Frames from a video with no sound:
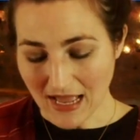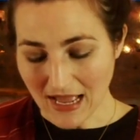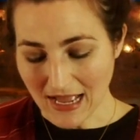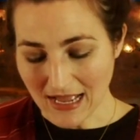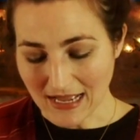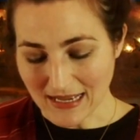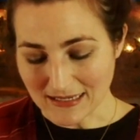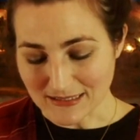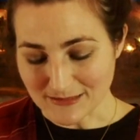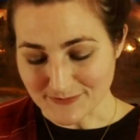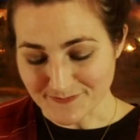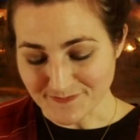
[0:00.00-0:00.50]

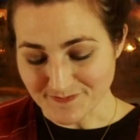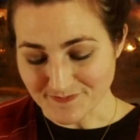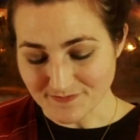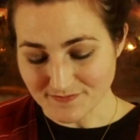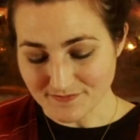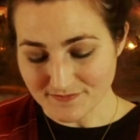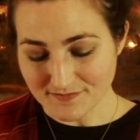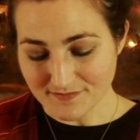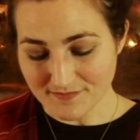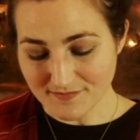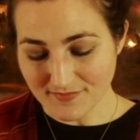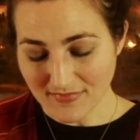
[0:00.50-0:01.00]
And
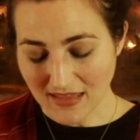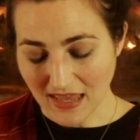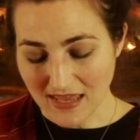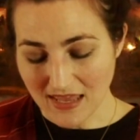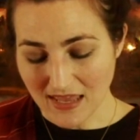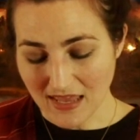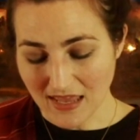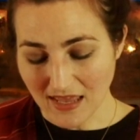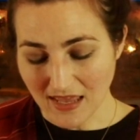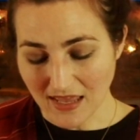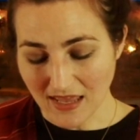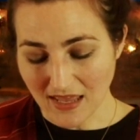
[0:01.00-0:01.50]

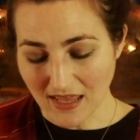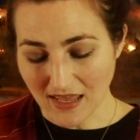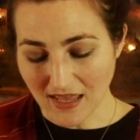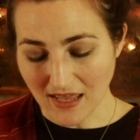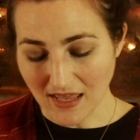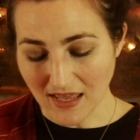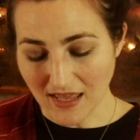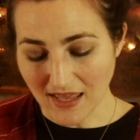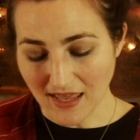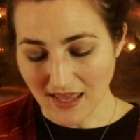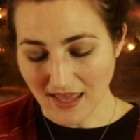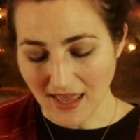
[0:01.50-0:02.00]

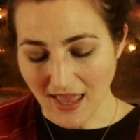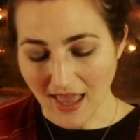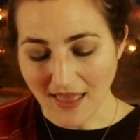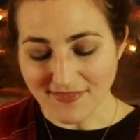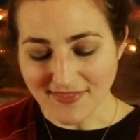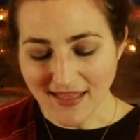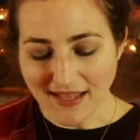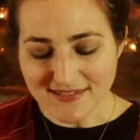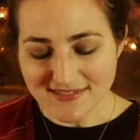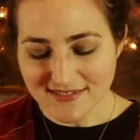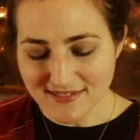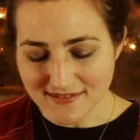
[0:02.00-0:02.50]

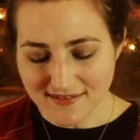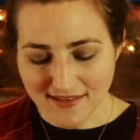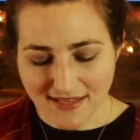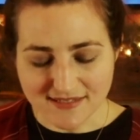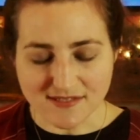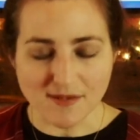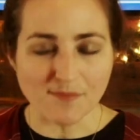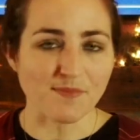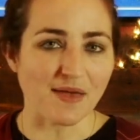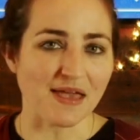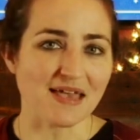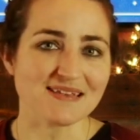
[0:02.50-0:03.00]

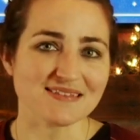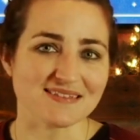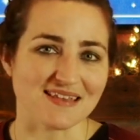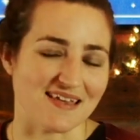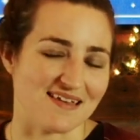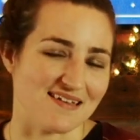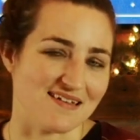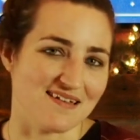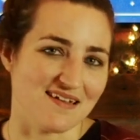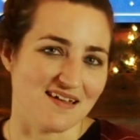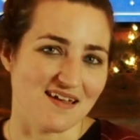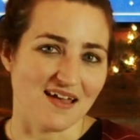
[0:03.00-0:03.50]
that's
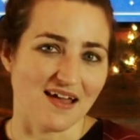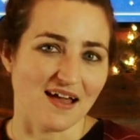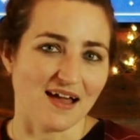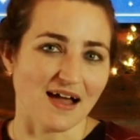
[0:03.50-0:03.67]
amazing.